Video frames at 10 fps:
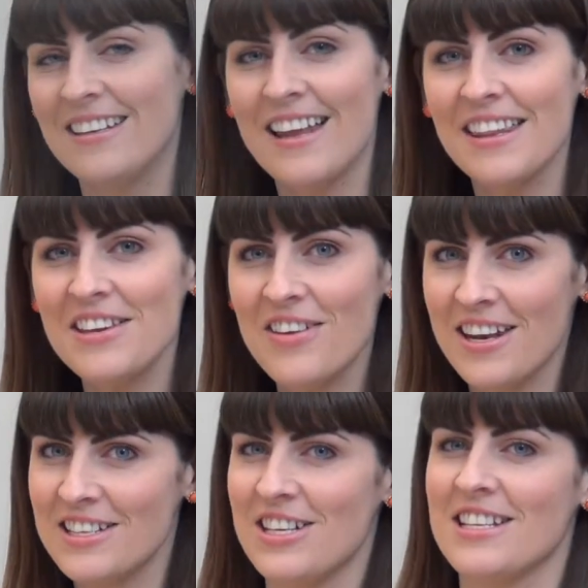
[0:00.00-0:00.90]
Now that you've had
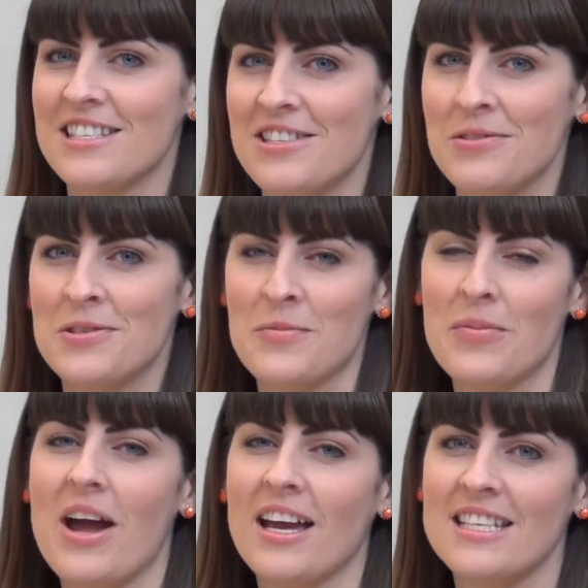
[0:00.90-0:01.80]
a chance to do some
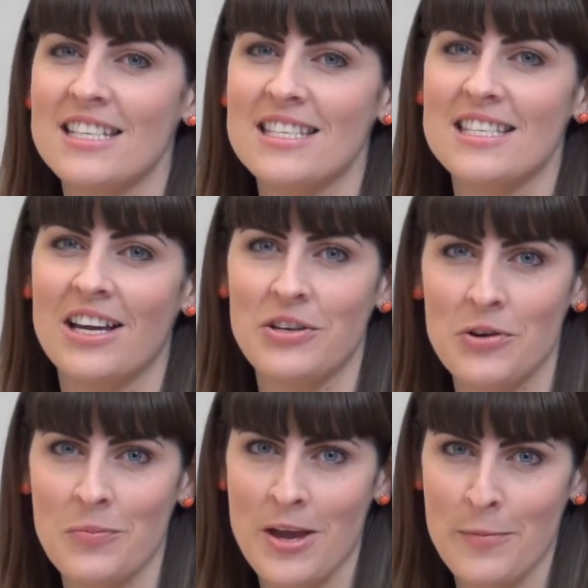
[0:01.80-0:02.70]
practice on your
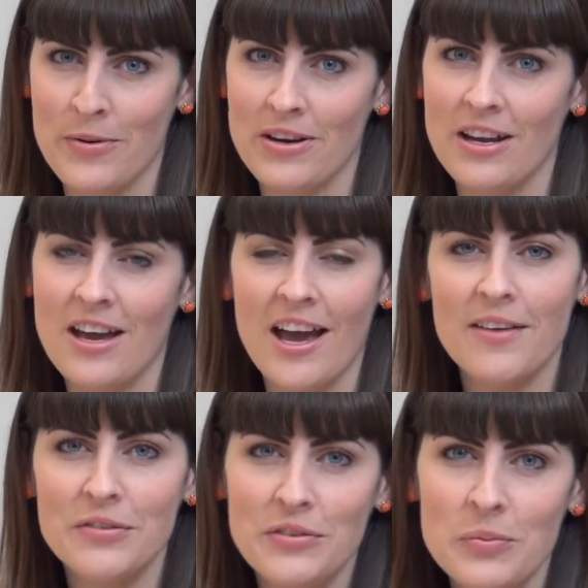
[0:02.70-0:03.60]
own paper, I
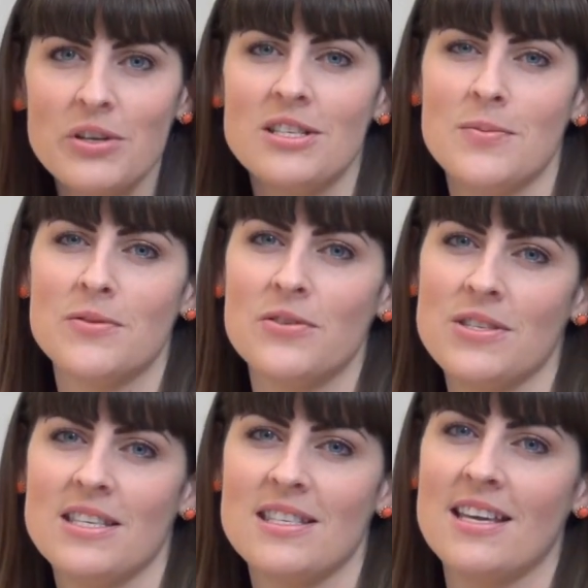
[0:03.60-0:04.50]
have a few more tips for
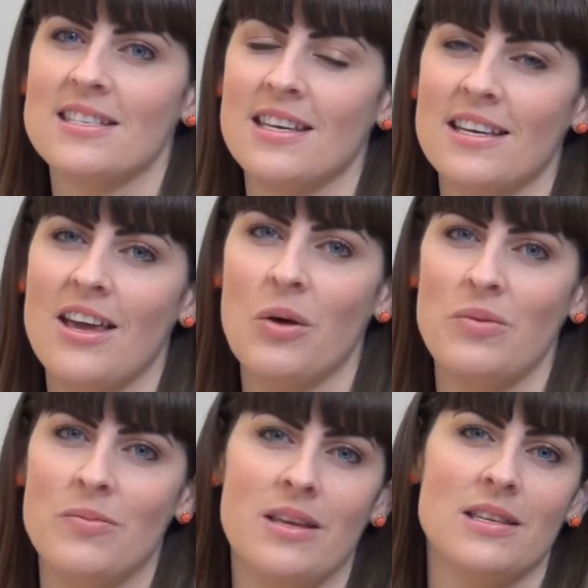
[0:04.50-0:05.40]
success that can help
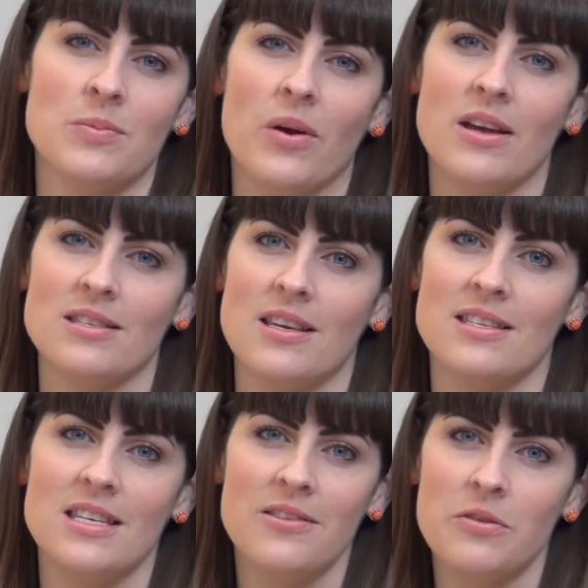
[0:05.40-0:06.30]
you make this
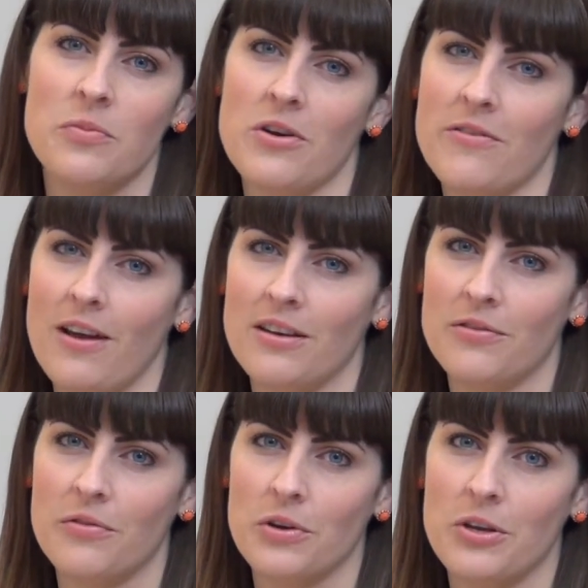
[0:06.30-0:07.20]
process even more
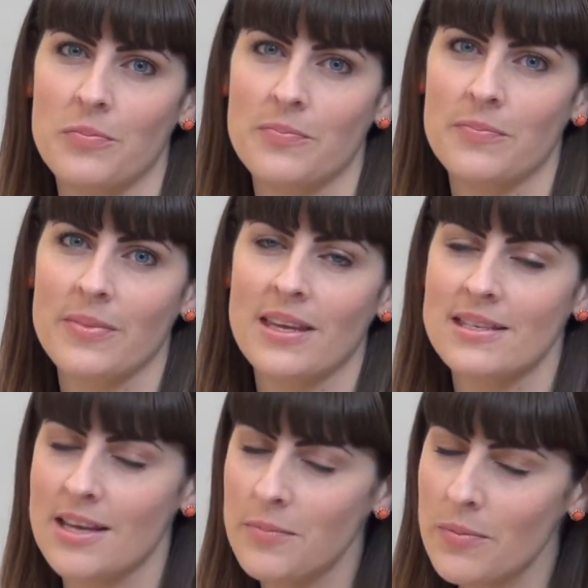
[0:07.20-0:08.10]
effective for you.
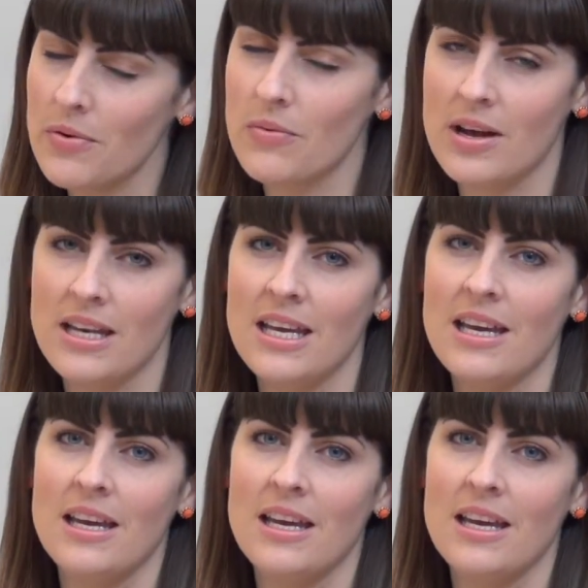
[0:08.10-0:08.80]
Step number 1,